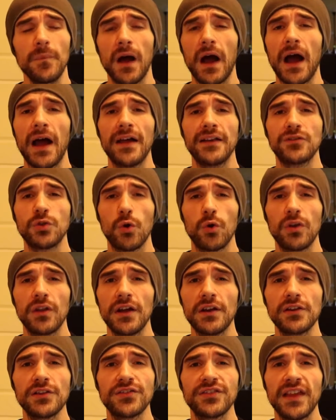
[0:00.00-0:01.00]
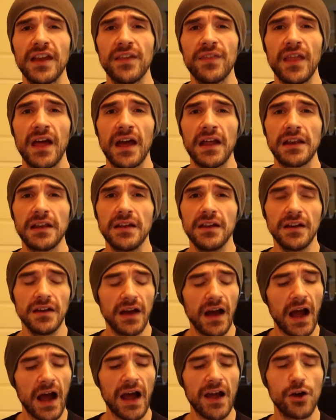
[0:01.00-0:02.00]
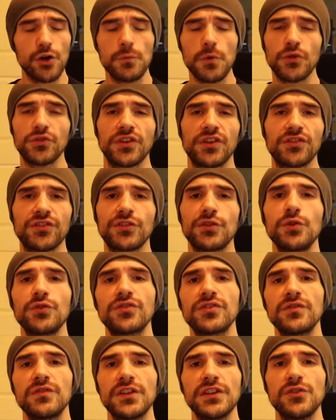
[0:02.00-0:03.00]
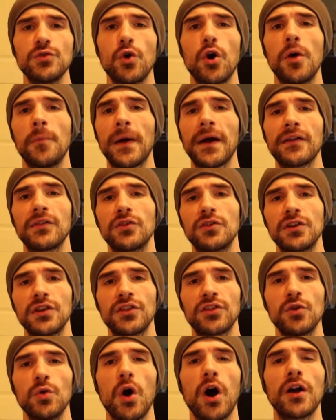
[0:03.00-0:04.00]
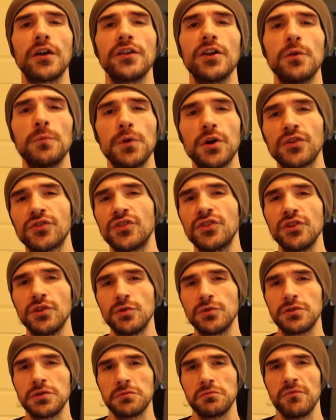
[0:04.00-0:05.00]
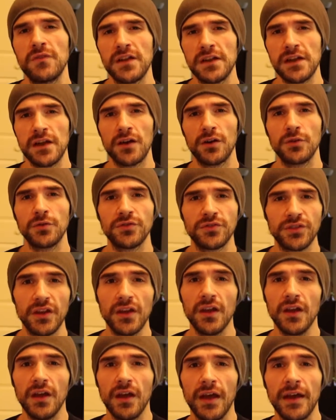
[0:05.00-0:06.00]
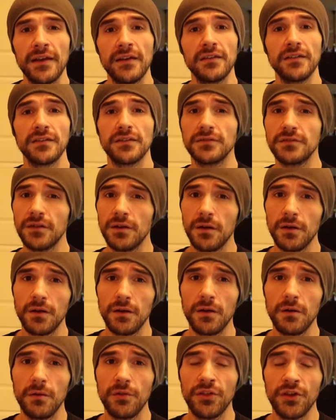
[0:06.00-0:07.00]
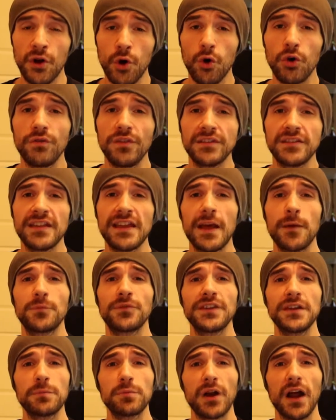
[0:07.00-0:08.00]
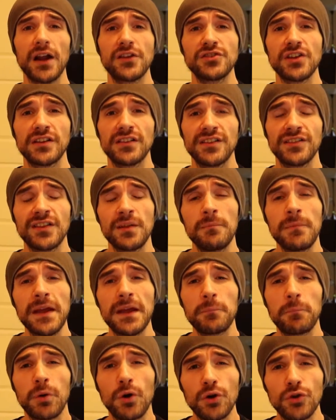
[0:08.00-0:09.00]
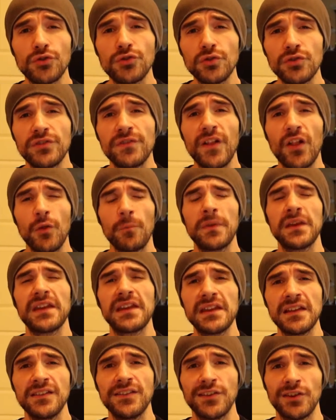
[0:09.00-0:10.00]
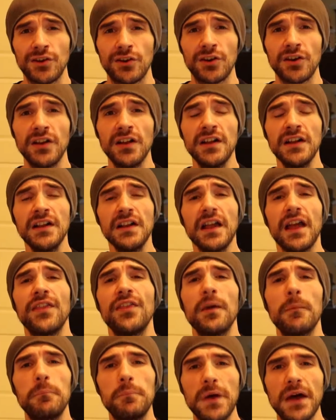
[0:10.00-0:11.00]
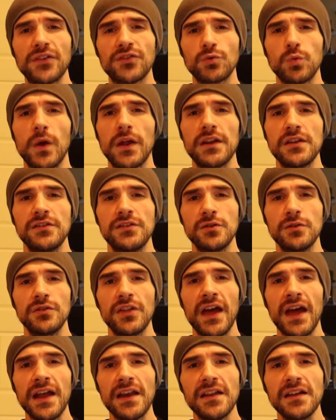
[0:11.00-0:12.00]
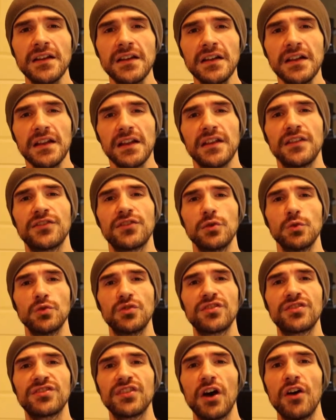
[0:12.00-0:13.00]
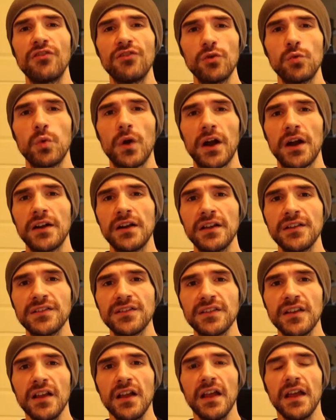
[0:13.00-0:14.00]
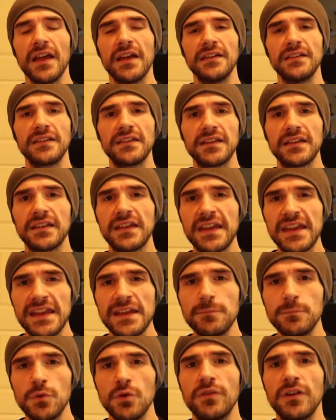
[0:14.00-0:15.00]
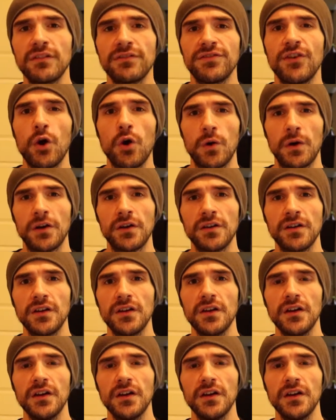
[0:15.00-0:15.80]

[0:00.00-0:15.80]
I totally understand that. I almost exclusively do all my learning through audiobooks and YouTube videos. And the goal of the TMC project is to make personal development easier. And the best way to do that is through self-awareness and keep moving forward.